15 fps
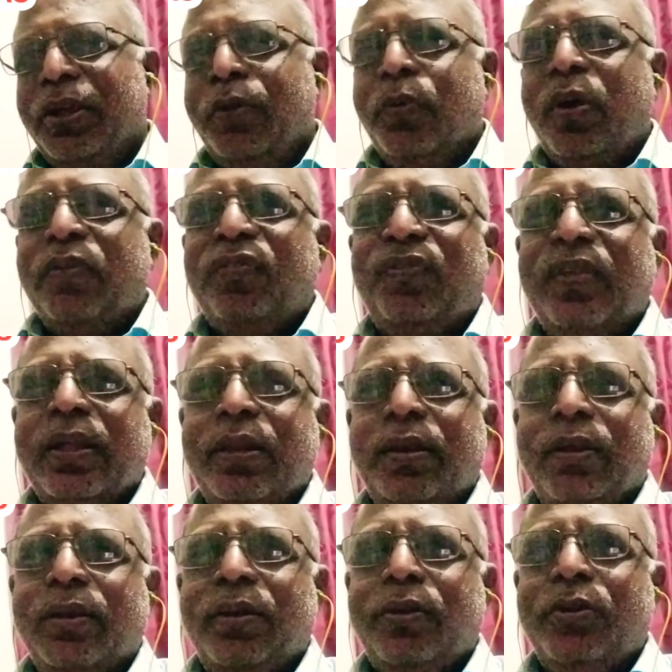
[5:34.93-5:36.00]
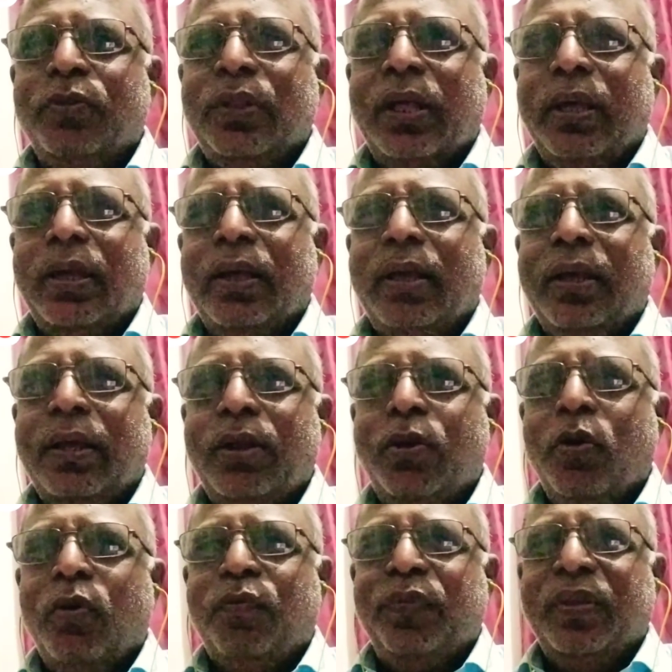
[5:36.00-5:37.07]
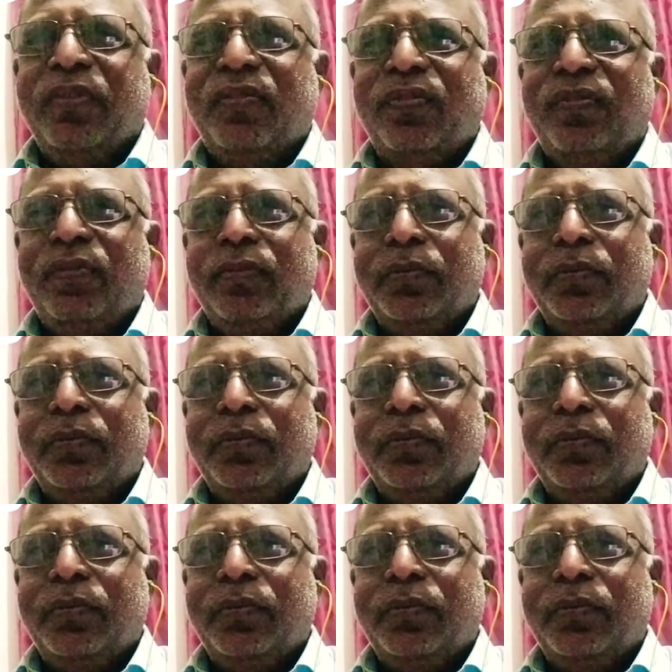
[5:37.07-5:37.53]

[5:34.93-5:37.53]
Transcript: It was sent to the head office.